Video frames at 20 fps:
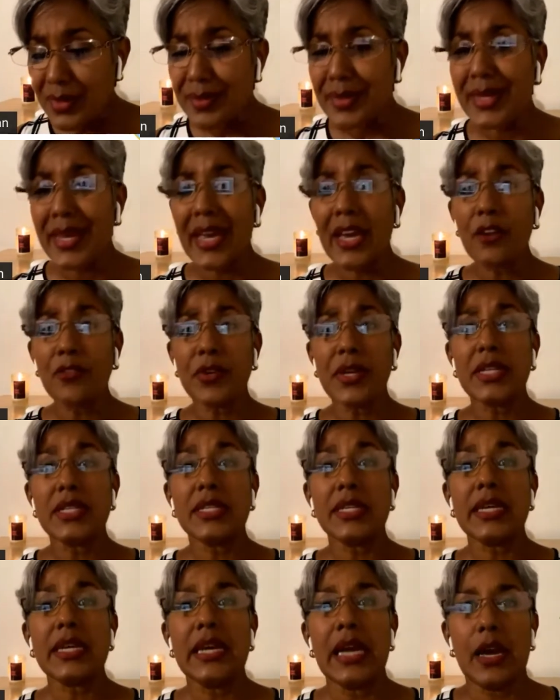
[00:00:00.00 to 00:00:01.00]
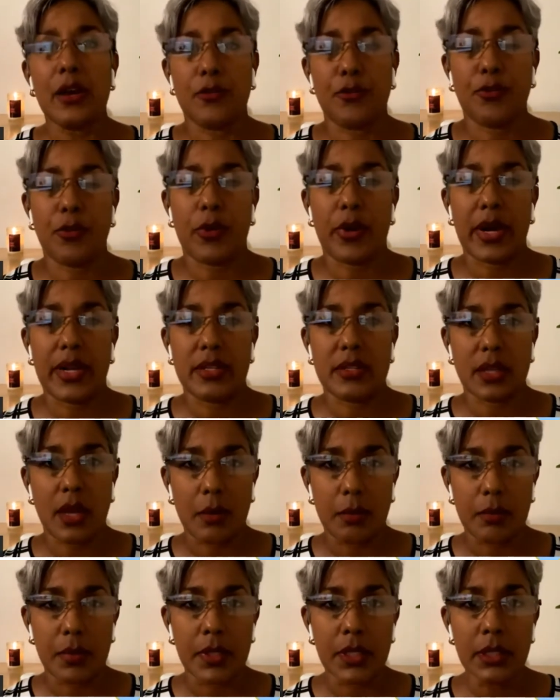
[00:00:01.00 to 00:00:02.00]
the FATF, for
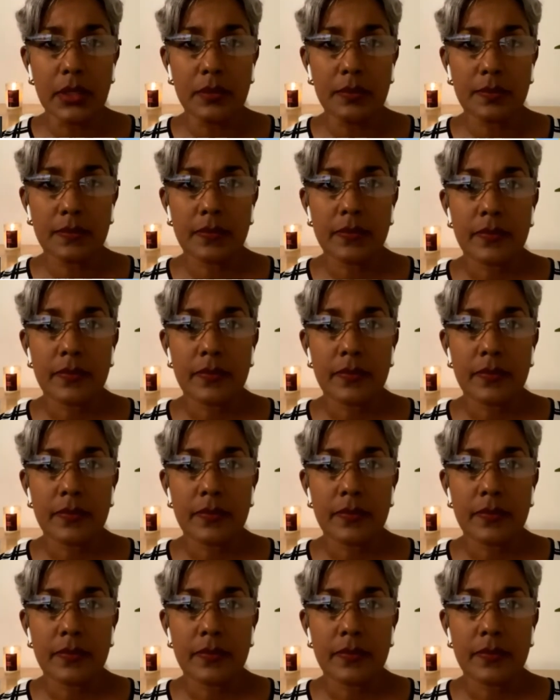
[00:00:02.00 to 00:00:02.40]
example,